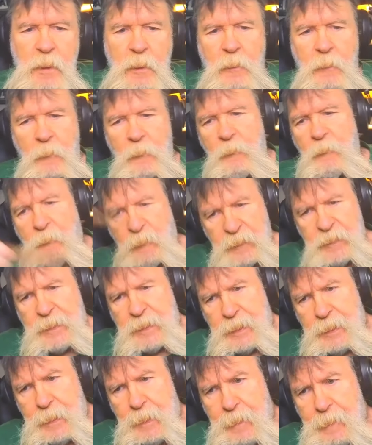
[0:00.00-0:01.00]
And I
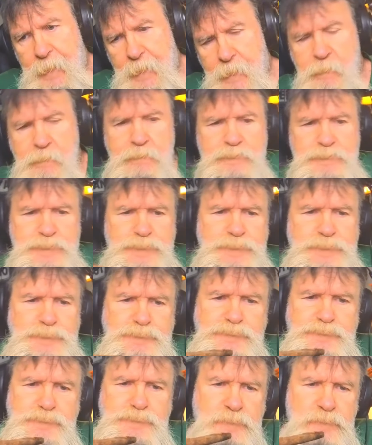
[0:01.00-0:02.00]
witnessed quite, yep, yeah,
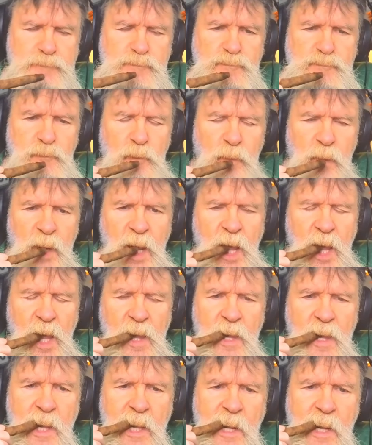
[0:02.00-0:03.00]
quite a few
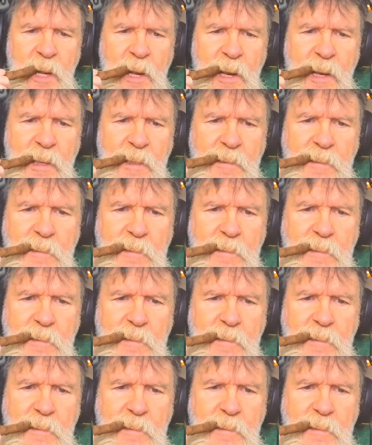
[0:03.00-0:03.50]
that walked away.